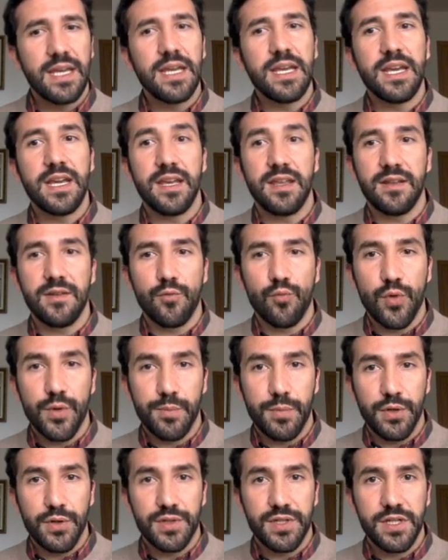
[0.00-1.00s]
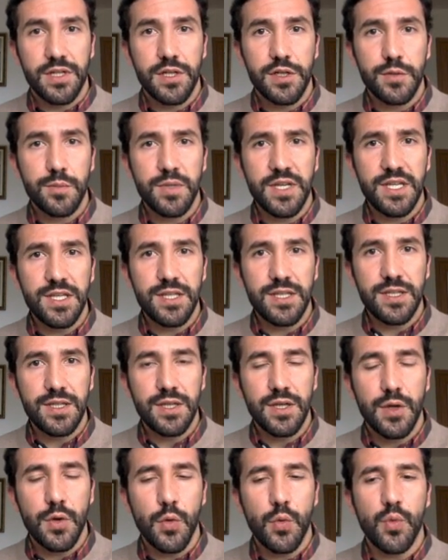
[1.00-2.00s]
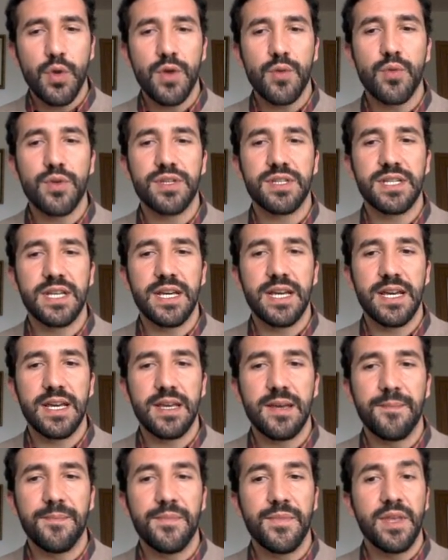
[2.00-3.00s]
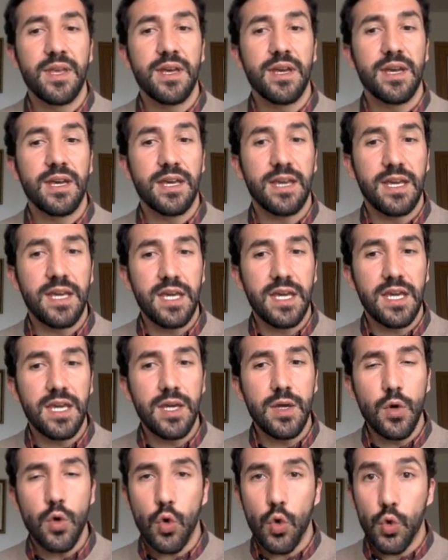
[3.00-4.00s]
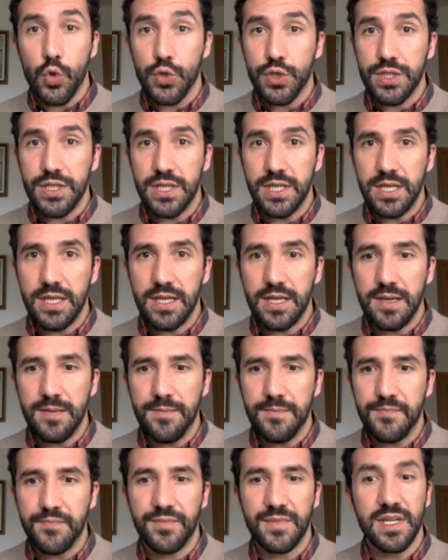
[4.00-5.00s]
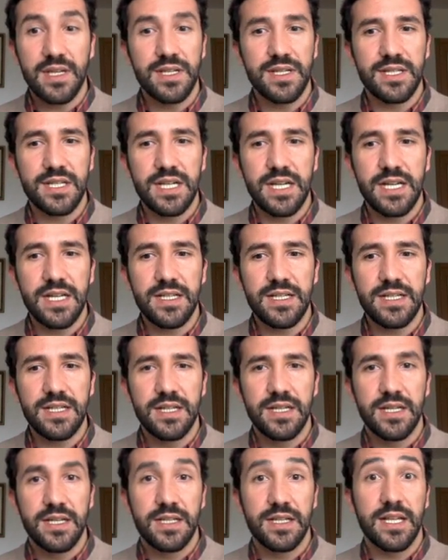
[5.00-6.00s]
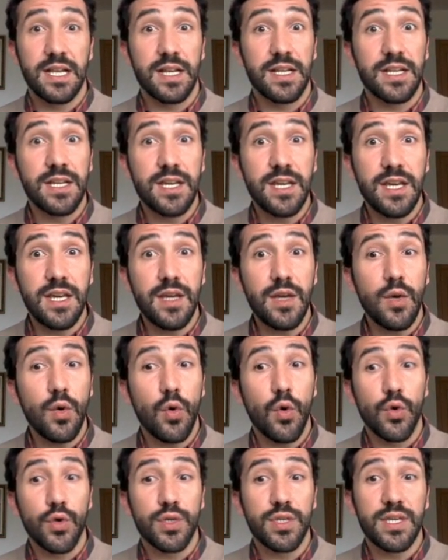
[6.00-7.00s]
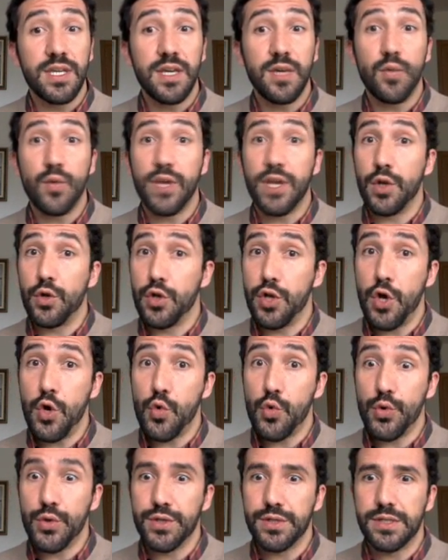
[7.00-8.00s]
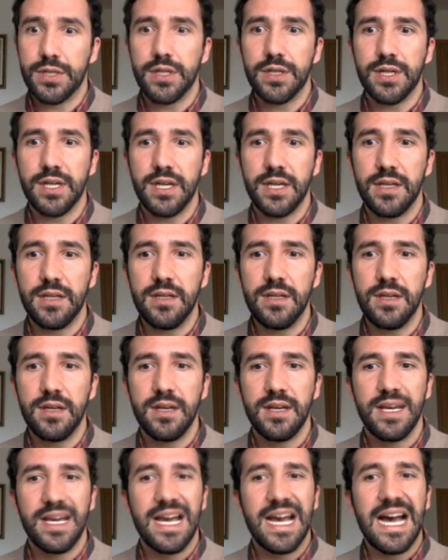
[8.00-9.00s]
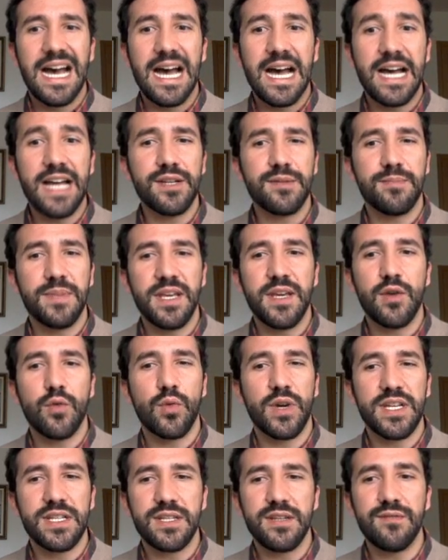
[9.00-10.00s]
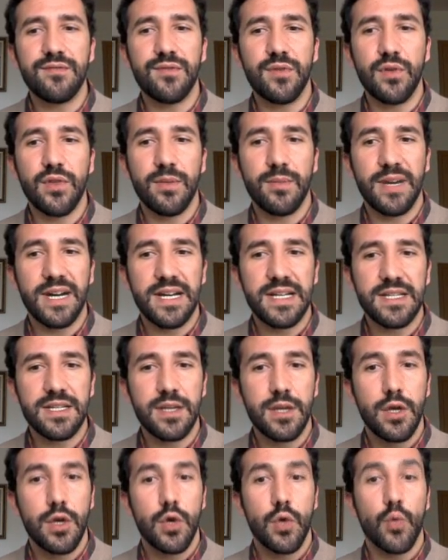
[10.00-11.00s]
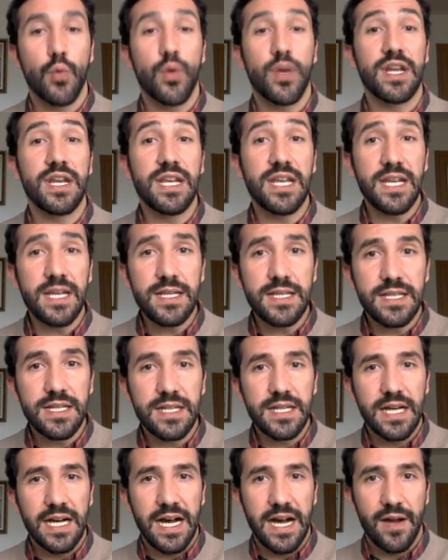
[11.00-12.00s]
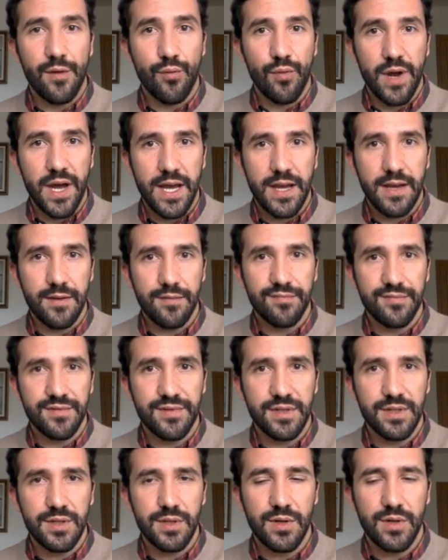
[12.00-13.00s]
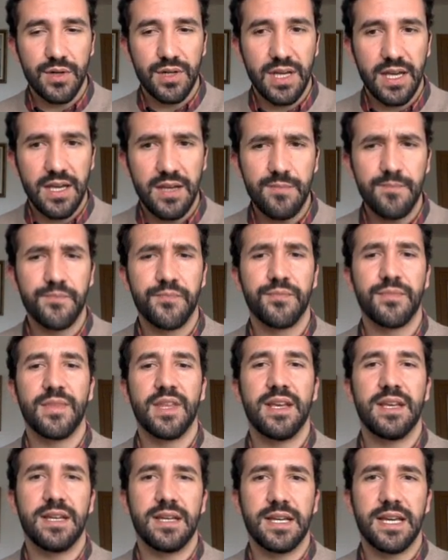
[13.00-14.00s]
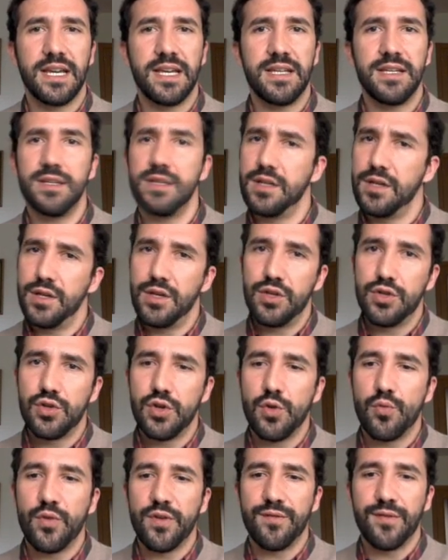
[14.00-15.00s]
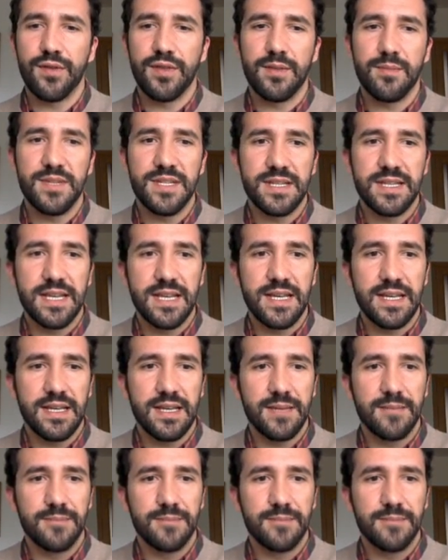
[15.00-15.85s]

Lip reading: In reported speech, we would say he or she said that he or she, we don't know who's talking, had been waiting for the bus when it arrived, okay? Again, sorry for the mistake.